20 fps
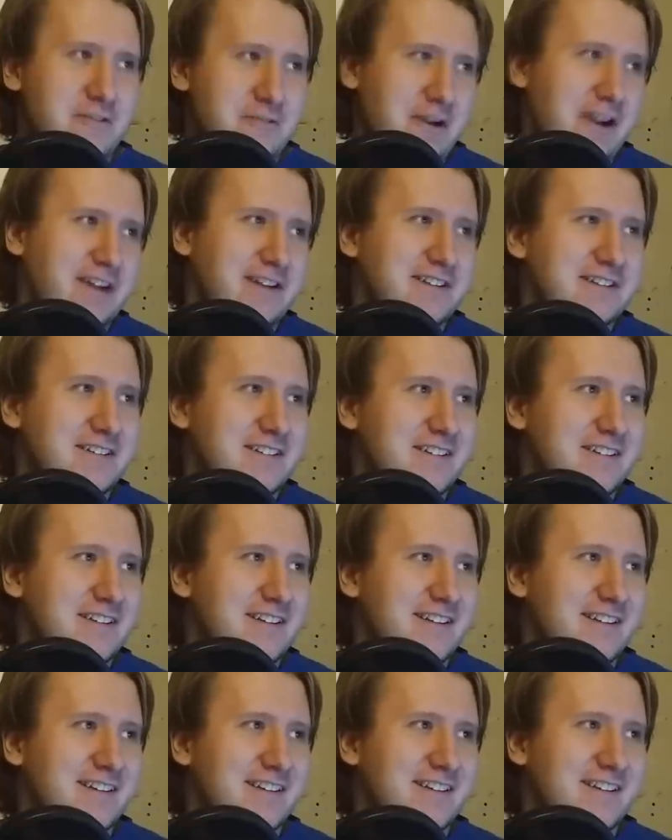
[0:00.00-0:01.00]
right?
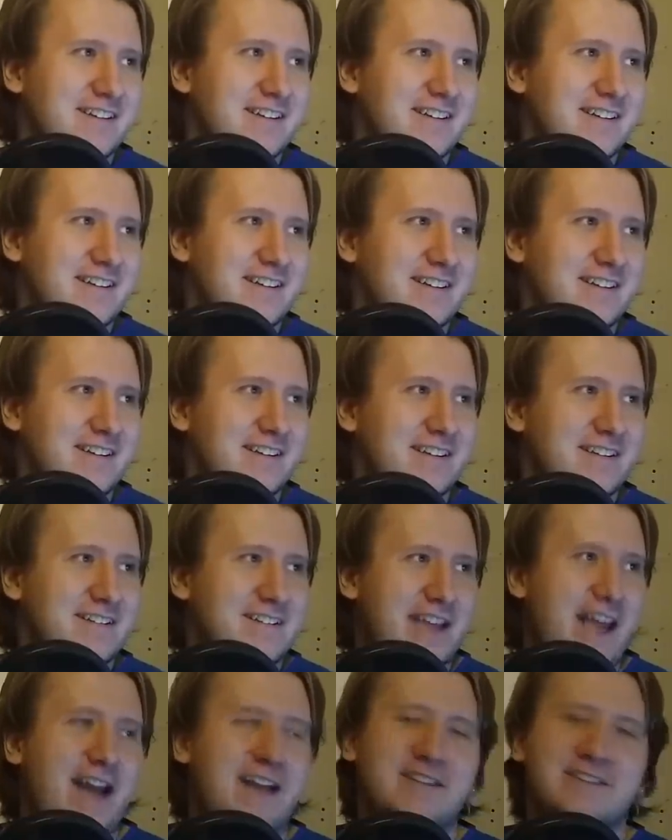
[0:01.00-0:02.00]

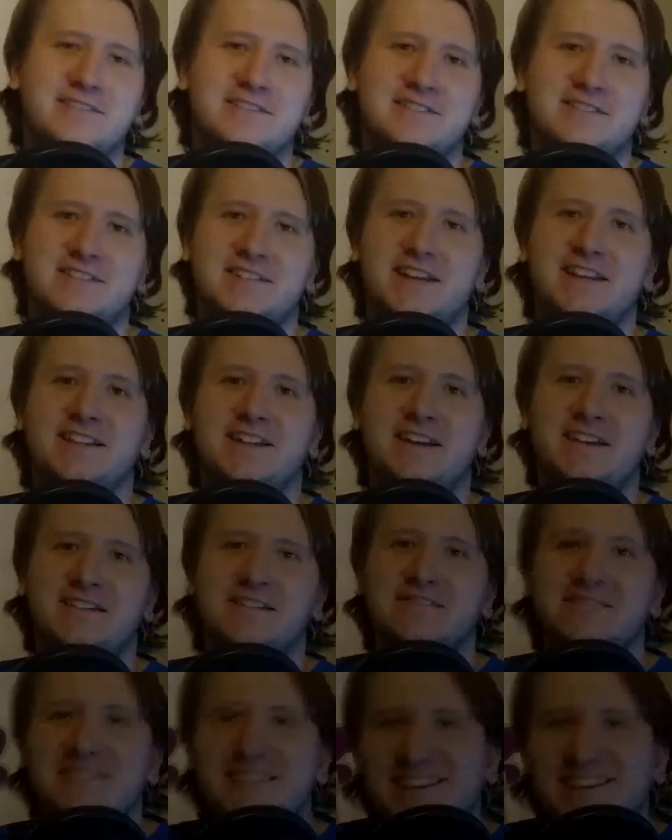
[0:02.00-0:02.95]
Yeah, see you later.